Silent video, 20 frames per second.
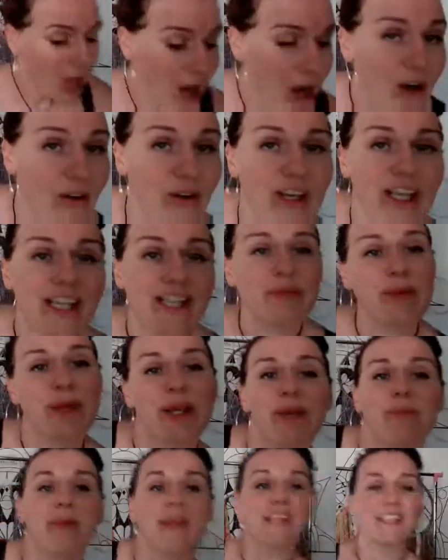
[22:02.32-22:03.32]
Oh, and here's one I
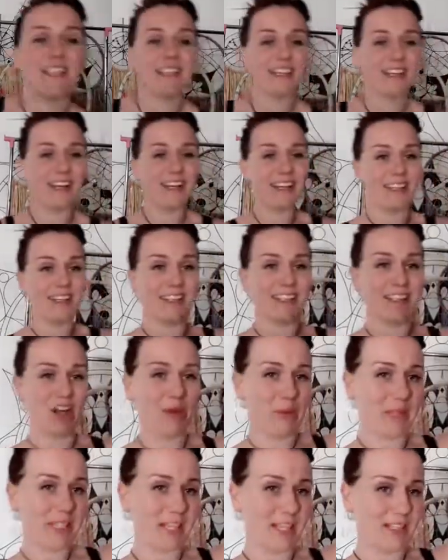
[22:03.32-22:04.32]
made another
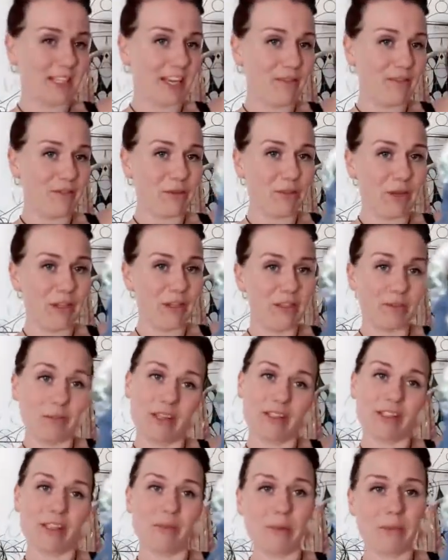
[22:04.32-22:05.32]
time. I tend to give to my, well,
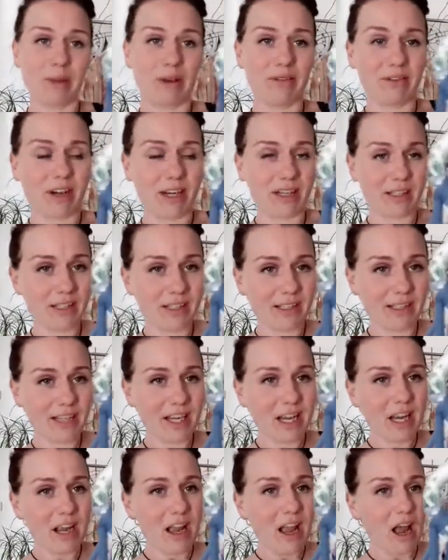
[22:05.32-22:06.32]
some of my friends.
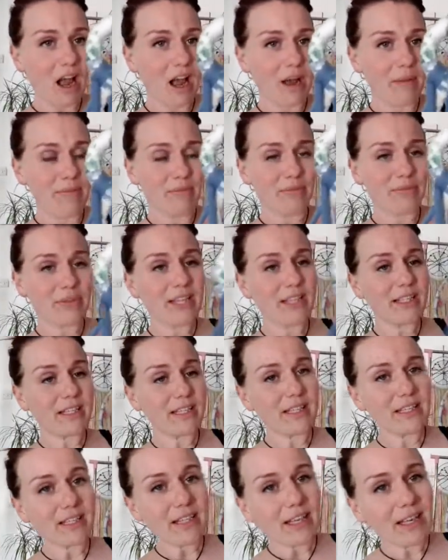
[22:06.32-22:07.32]
This
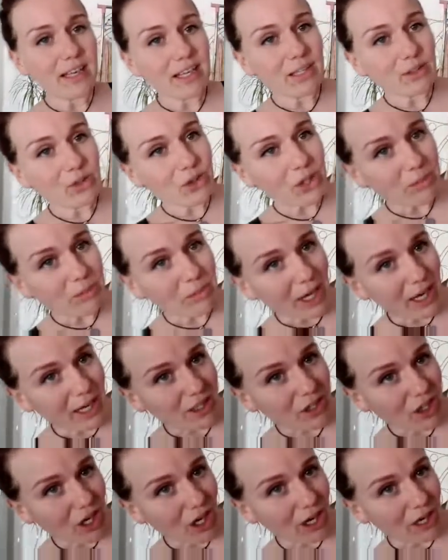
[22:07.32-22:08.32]
is a little
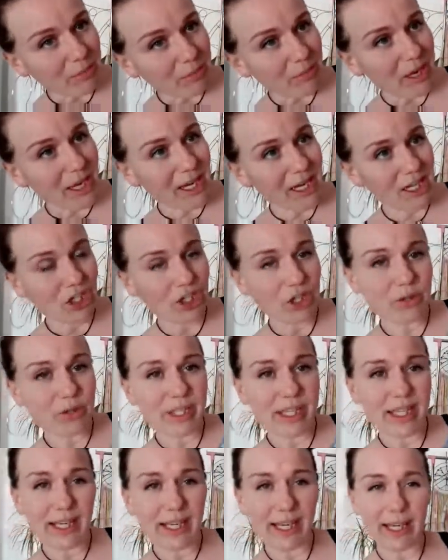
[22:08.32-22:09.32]
dreamcatcher I made
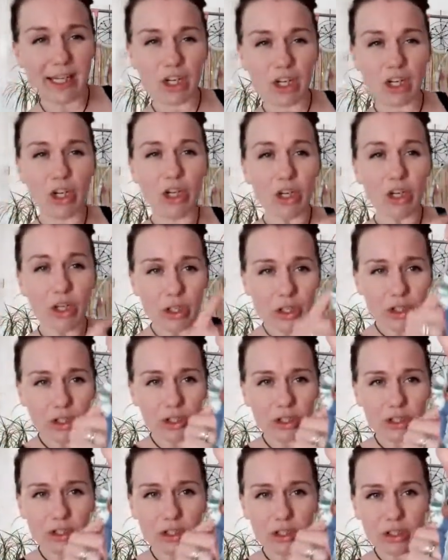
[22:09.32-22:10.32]
using a
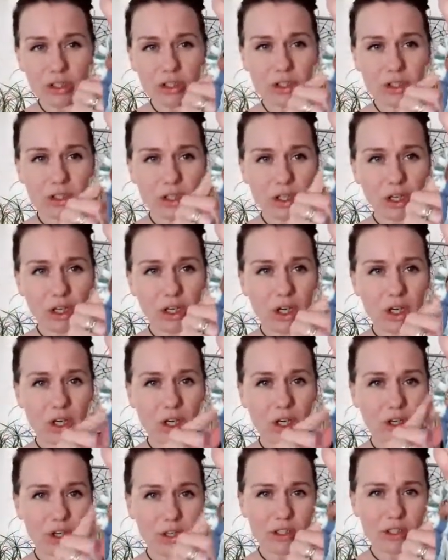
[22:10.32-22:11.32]
curtain
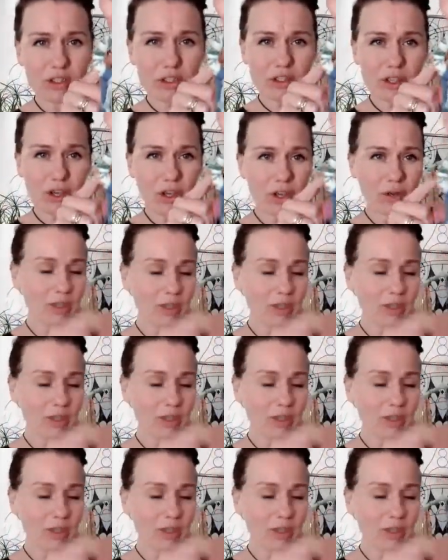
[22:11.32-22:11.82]
circle.